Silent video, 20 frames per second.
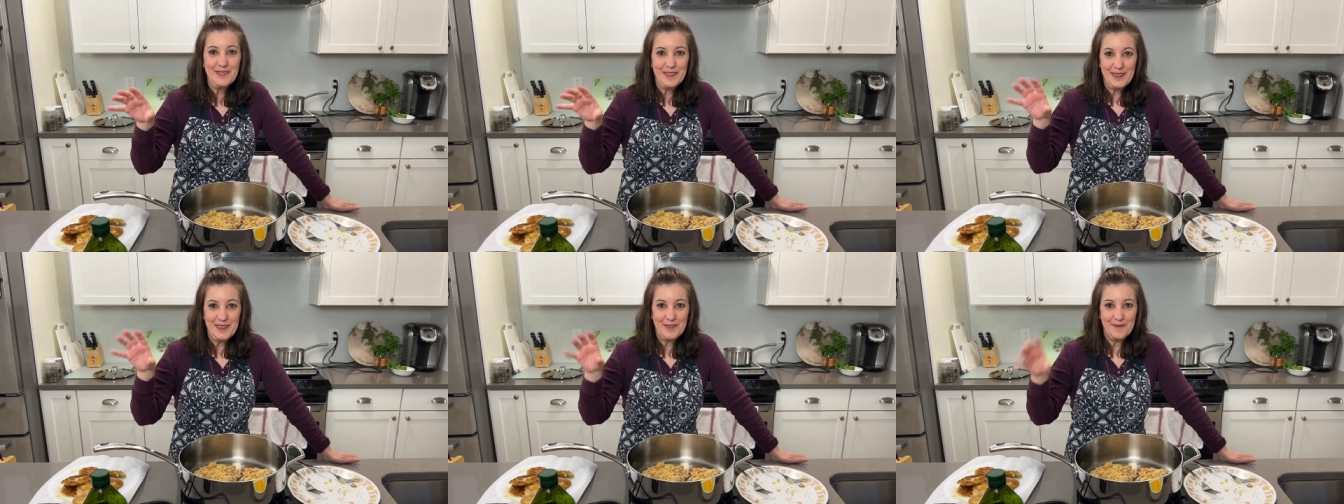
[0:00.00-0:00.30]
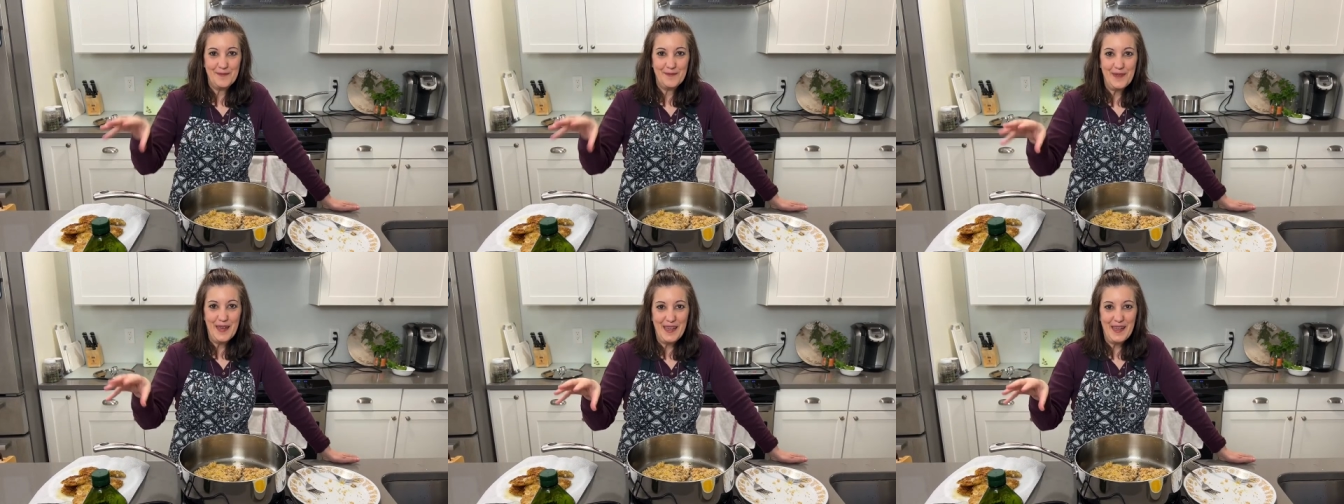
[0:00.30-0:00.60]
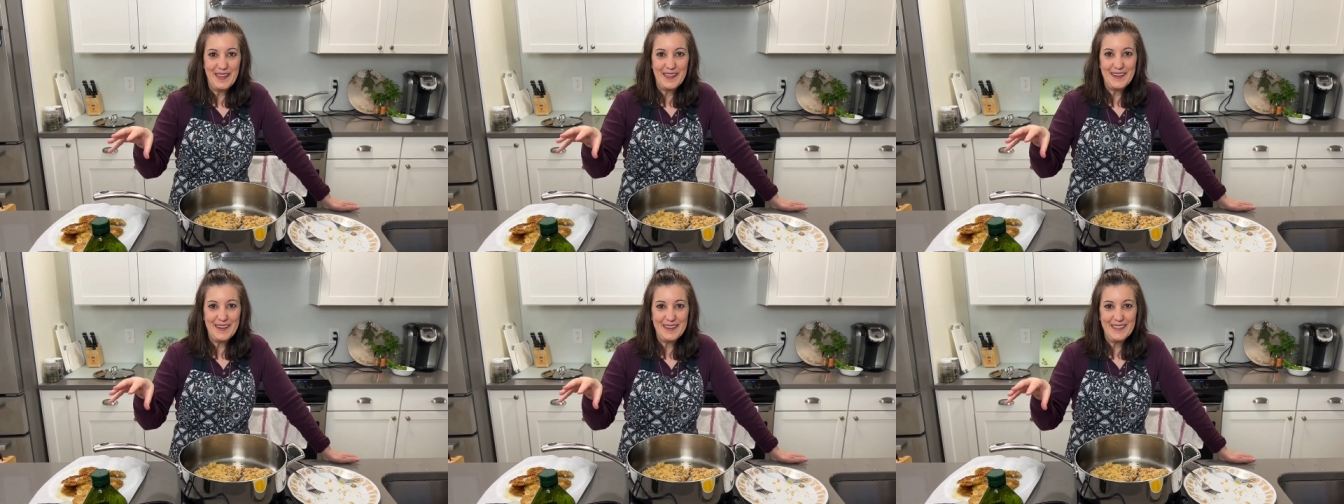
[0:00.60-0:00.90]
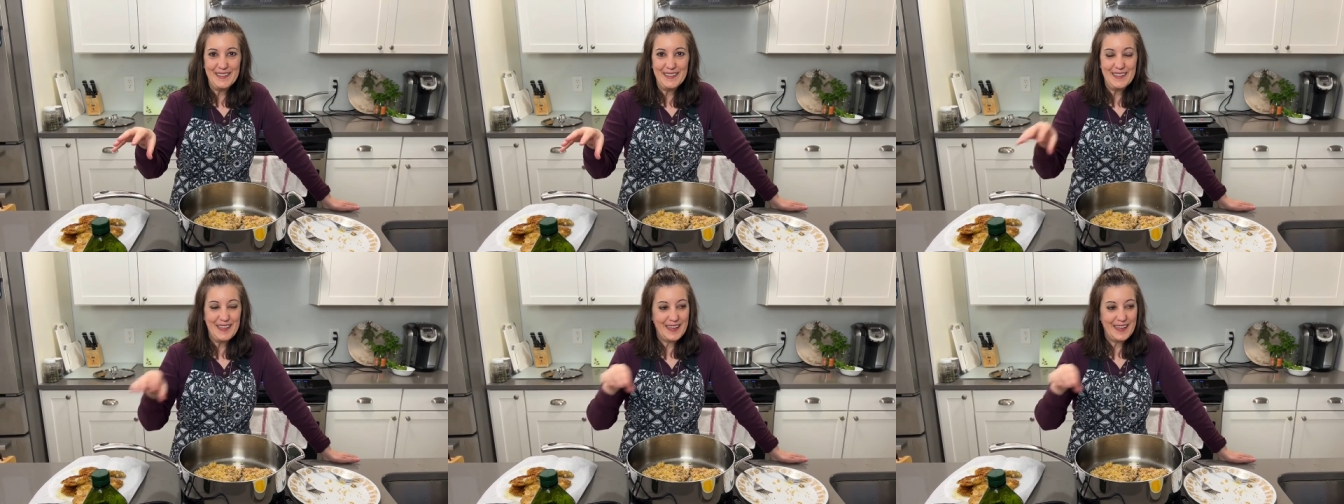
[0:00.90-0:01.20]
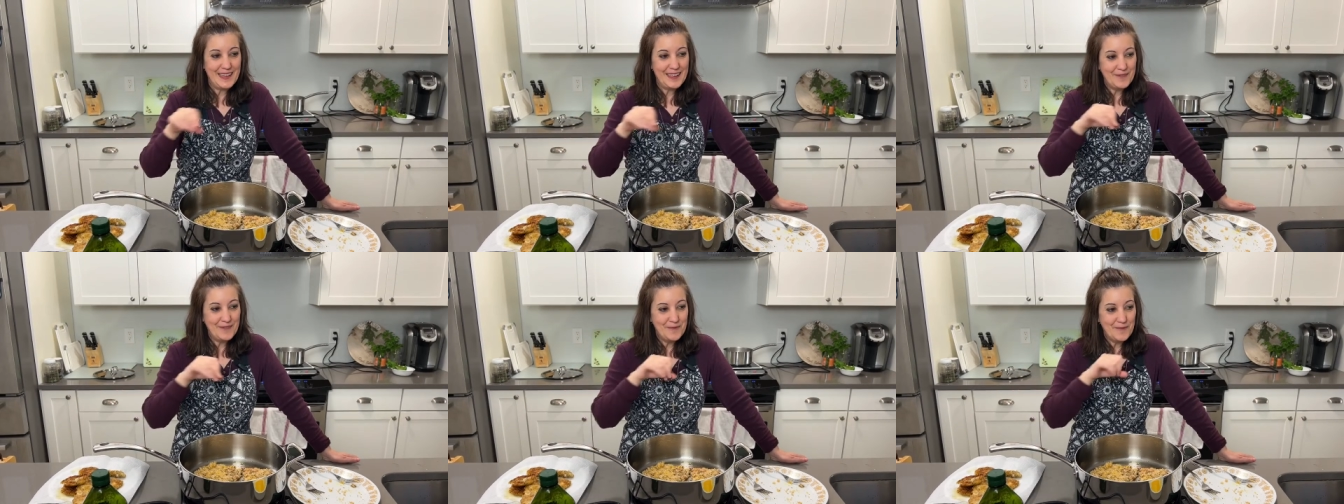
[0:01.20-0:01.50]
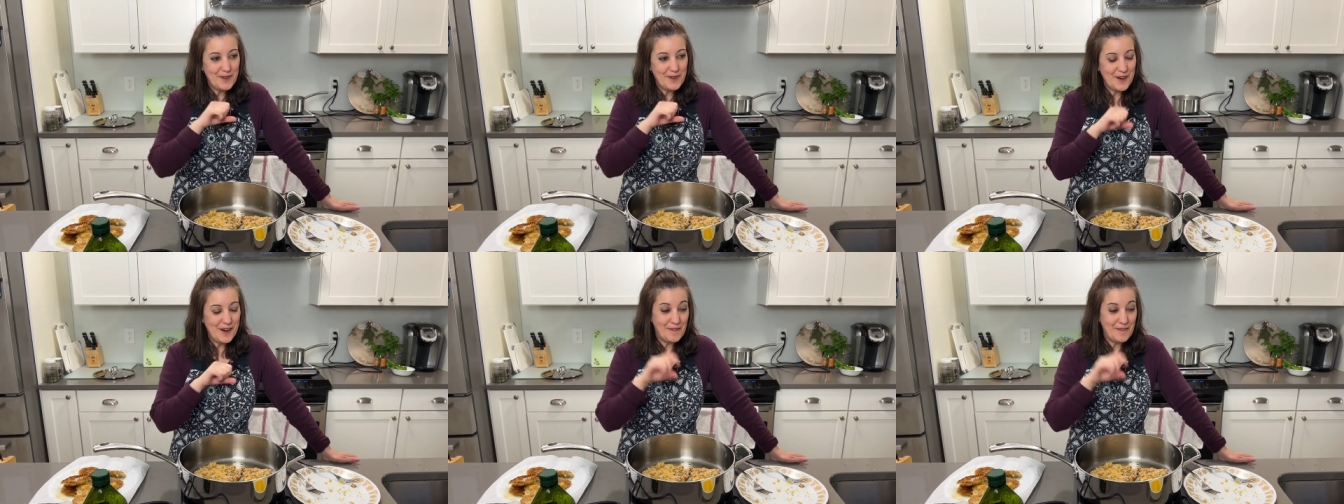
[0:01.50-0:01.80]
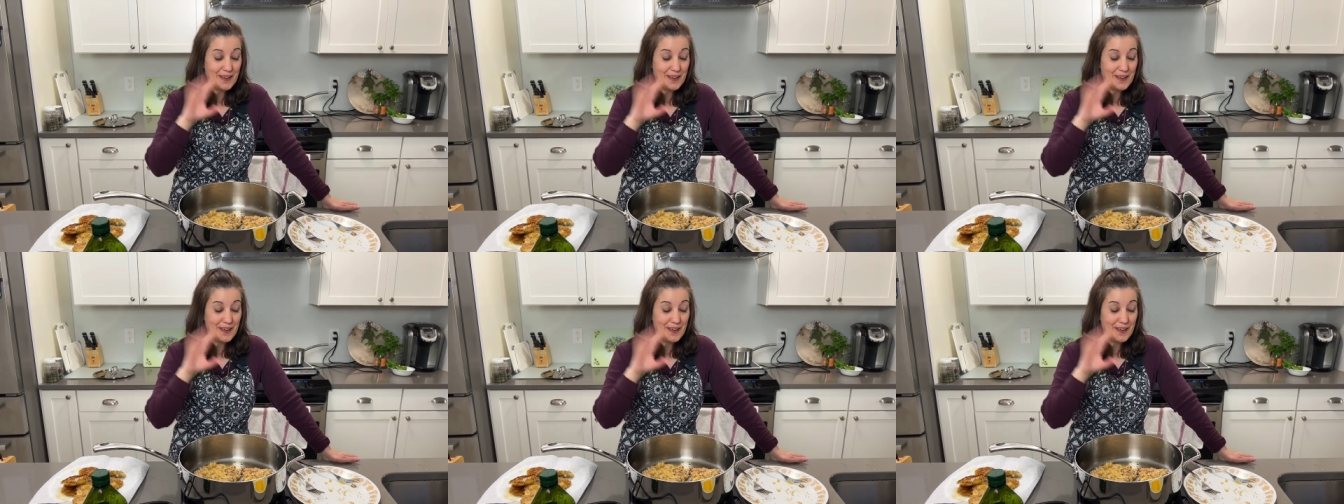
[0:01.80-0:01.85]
these men They were,